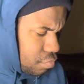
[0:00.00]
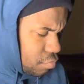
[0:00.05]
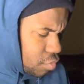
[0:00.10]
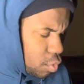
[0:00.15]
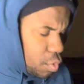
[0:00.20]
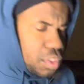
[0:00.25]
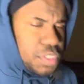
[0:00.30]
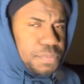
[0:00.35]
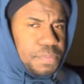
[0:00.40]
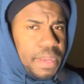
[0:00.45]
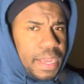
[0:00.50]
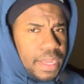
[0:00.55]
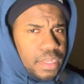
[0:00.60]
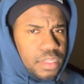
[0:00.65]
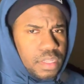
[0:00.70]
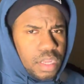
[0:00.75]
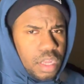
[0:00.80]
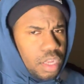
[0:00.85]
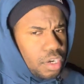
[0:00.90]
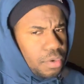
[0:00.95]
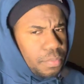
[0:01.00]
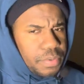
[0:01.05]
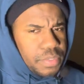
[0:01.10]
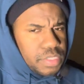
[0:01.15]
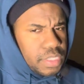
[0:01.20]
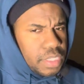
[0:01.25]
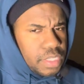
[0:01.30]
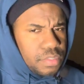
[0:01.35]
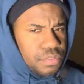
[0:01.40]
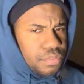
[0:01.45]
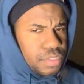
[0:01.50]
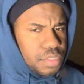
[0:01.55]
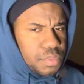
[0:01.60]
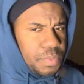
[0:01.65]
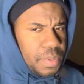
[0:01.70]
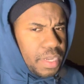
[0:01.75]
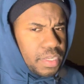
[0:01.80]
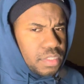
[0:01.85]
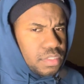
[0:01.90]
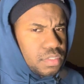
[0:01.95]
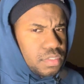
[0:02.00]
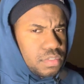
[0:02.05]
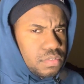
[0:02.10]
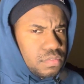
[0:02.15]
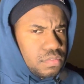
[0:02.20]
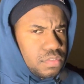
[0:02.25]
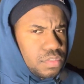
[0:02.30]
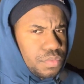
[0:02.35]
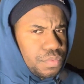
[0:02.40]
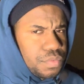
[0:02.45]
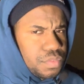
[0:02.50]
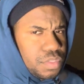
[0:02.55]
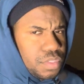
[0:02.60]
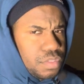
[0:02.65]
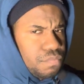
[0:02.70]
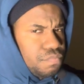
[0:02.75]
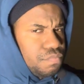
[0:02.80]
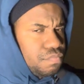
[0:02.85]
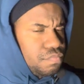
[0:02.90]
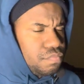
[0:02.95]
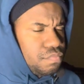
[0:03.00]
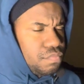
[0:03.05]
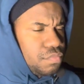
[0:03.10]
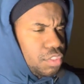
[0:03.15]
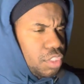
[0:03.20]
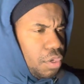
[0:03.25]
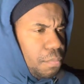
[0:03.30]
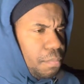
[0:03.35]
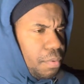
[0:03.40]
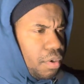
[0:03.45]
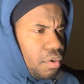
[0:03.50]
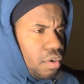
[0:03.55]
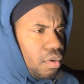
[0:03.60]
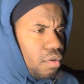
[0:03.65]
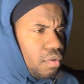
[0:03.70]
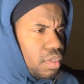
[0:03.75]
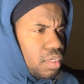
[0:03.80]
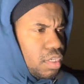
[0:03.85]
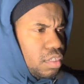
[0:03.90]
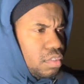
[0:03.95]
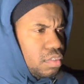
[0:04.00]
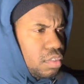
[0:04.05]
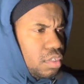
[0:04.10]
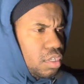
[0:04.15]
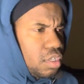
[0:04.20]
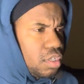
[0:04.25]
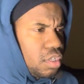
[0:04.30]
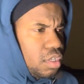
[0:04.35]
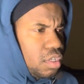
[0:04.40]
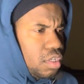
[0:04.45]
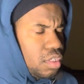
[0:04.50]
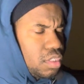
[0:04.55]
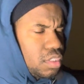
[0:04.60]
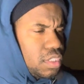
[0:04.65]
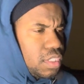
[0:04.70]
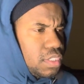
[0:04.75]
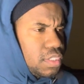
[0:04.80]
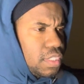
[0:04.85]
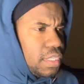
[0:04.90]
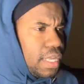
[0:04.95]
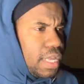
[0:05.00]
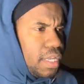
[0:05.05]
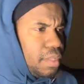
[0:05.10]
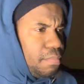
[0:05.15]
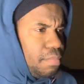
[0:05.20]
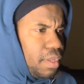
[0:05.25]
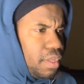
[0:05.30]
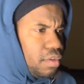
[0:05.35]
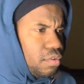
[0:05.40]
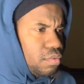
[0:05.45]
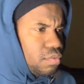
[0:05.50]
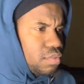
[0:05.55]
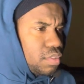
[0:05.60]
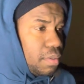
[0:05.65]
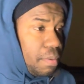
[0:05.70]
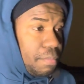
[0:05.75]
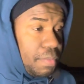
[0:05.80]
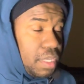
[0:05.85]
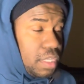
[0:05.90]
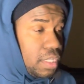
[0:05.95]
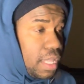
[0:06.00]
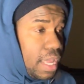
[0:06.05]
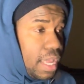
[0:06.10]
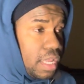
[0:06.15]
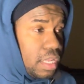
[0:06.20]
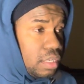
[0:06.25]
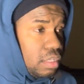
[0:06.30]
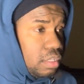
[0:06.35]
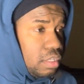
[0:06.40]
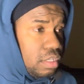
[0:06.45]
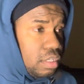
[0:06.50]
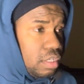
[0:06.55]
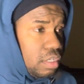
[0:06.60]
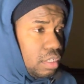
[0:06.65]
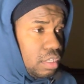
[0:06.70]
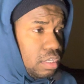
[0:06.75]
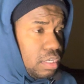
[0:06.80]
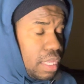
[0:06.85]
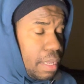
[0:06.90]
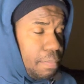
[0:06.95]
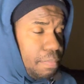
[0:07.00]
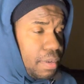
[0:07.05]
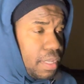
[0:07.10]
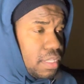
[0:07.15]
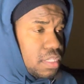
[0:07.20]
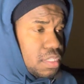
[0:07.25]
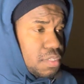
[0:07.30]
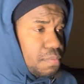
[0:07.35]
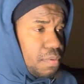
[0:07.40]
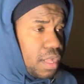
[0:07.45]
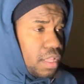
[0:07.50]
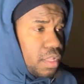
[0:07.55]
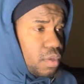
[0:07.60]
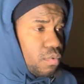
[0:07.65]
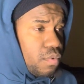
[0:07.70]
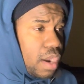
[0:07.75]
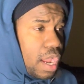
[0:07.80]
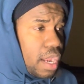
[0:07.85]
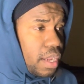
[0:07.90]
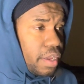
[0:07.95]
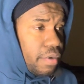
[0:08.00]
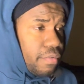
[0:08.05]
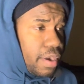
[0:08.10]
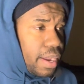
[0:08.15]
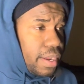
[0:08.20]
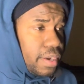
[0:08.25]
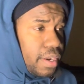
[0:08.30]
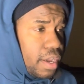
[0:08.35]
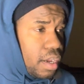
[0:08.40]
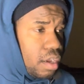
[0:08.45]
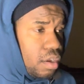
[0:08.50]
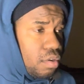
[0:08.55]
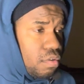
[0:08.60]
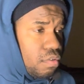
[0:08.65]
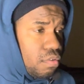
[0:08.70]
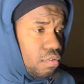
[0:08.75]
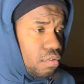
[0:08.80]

Respect, 100% respect to to Joe Burrow and the Cincinnati Bengals. I mean that that place is probably rocking right now,